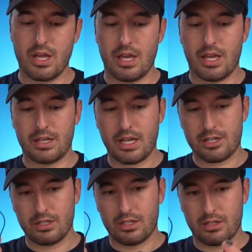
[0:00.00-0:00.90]
And
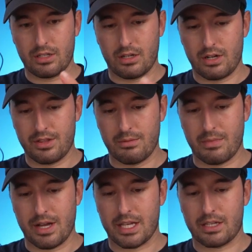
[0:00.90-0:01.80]
actually on the
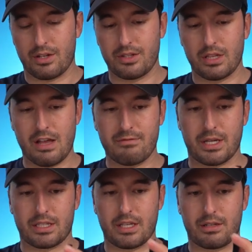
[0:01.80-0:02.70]
mic, on the Lav
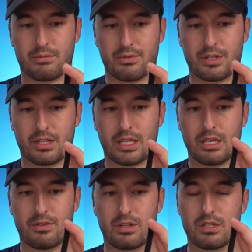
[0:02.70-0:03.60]
Mic, they
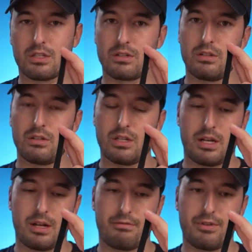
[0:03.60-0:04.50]
give you this little
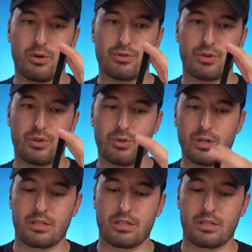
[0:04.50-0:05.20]
Velcro.